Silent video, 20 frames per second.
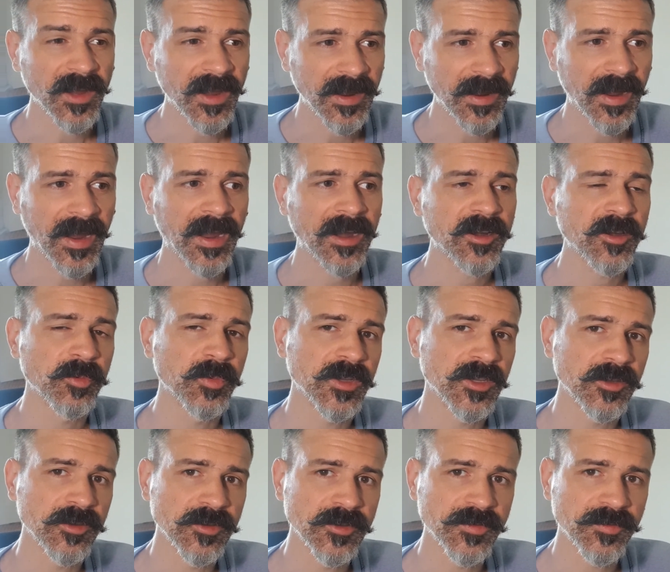How can we
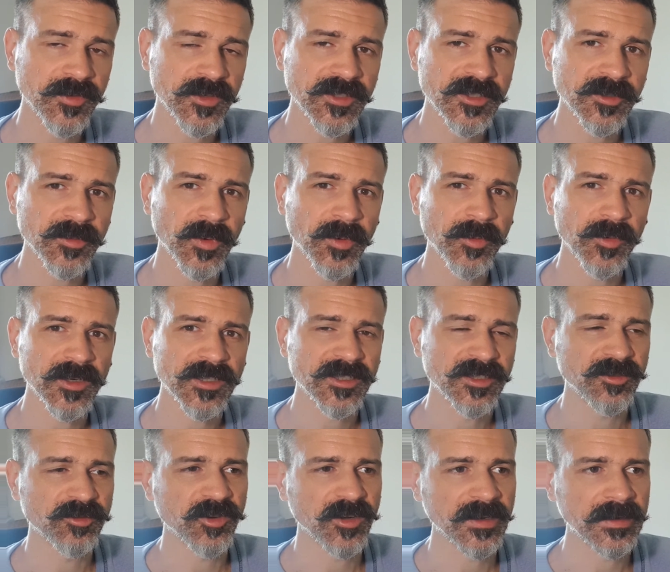use friction when we're actually
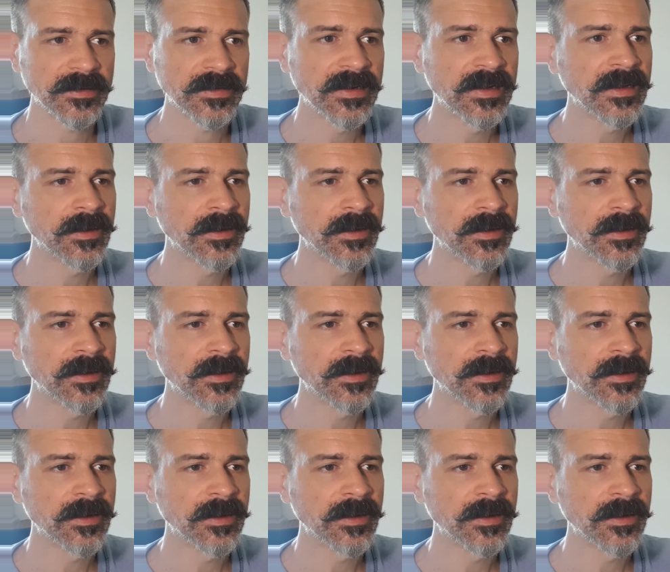trying to